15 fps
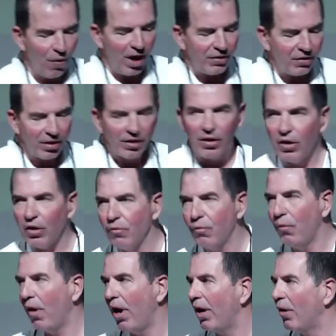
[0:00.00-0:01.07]
want to learn
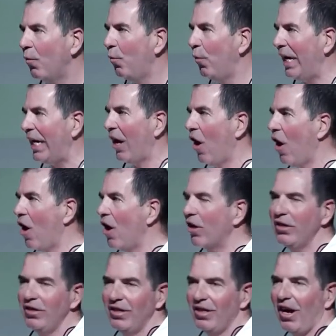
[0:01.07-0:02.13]
what we
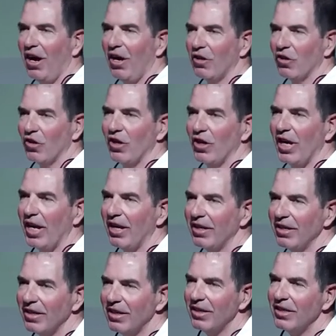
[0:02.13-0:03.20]
all are
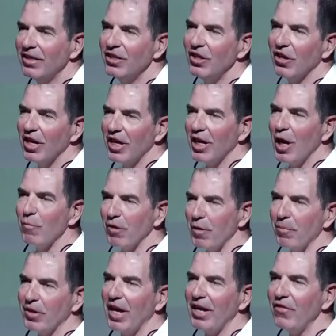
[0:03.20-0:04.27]
learning, you're going to come
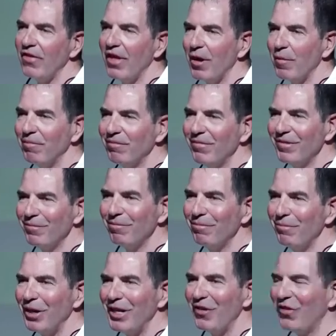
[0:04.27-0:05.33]
replace them
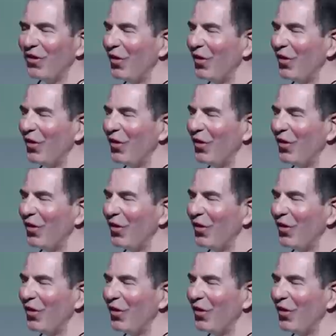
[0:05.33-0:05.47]
pretty